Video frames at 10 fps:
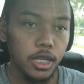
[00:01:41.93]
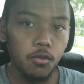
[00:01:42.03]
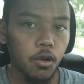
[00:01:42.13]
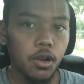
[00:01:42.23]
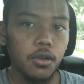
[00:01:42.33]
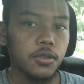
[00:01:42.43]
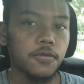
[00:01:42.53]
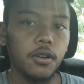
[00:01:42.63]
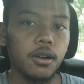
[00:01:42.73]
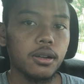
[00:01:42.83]
you won't go too
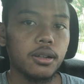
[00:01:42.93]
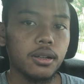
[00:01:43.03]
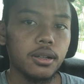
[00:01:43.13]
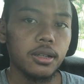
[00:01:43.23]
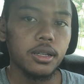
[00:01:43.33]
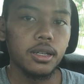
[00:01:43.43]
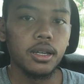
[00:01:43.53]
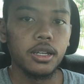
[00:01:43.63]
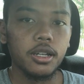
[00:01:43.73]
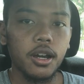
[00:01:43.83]
far,
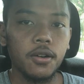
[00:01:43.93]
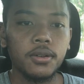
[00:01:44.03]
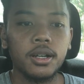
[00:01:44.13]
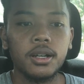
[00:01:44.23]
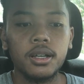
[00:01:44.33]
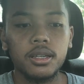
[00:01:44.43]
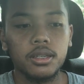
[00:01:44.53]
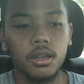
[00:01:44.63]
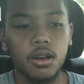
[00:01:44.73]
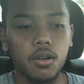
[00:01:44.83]
you know?
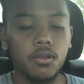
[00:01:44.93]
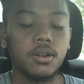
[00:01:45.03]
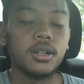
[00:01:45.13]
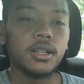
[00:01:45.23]
So